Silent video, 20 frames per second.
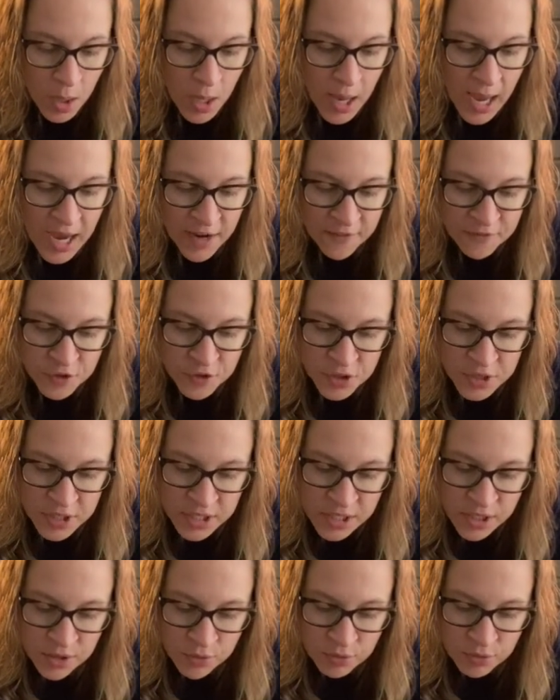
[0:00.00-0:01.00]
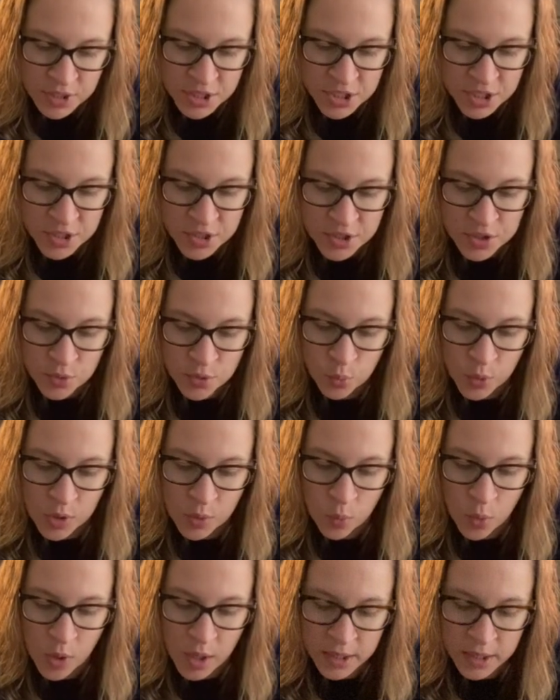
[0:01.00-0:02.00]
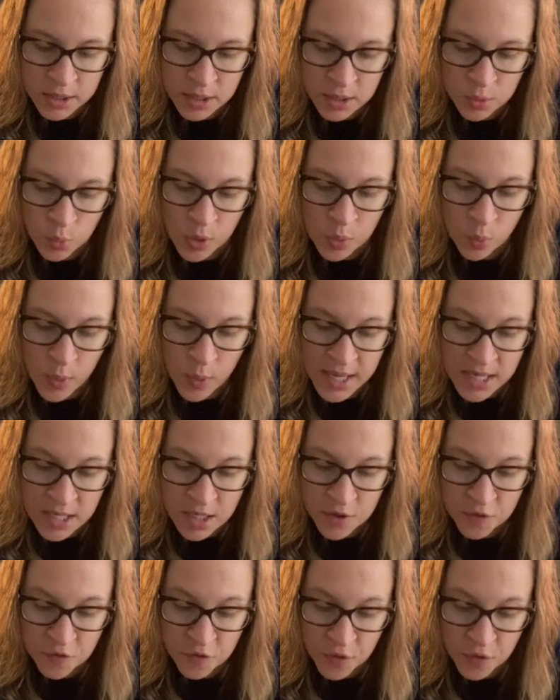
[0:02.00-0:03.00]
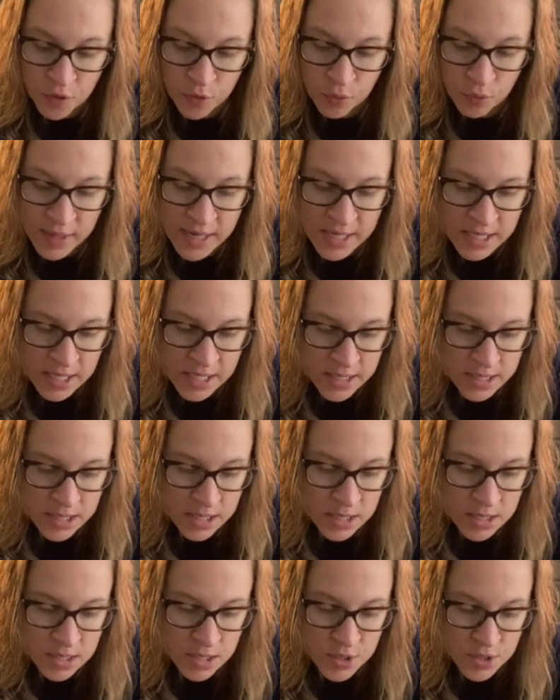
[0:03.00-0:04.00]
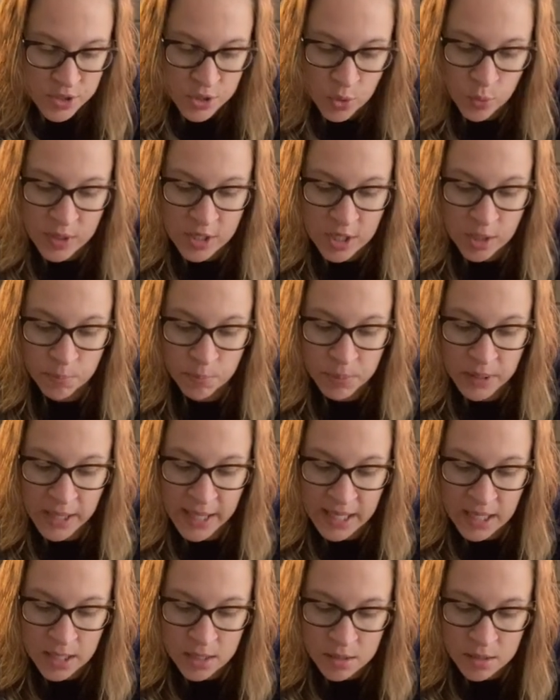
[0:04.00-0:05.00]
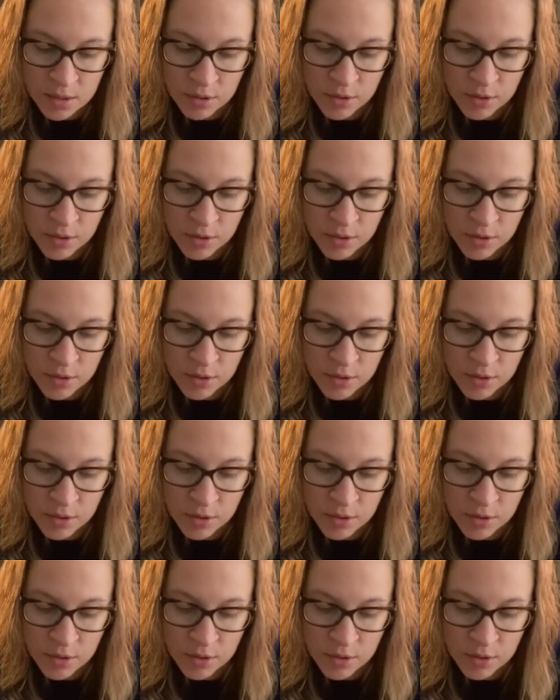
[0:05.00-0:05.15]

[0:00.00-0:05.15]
After digging ridges, we waited for the rainy season so we could plant.